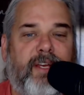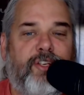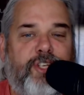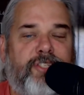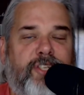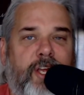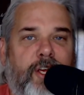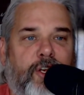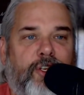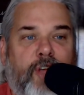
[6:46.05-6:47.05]
Just
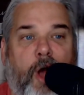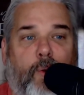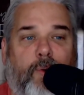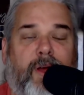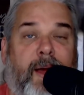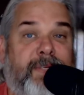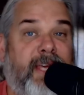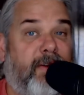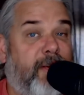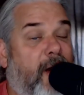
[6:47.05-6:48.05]
go. I'm
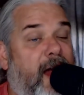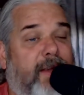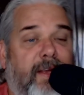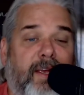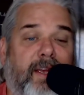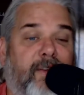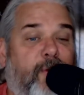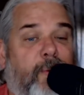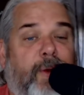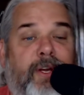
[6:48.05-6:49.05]
telling you what, if we
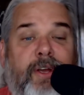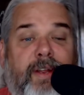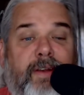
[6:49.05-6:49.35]
weren't good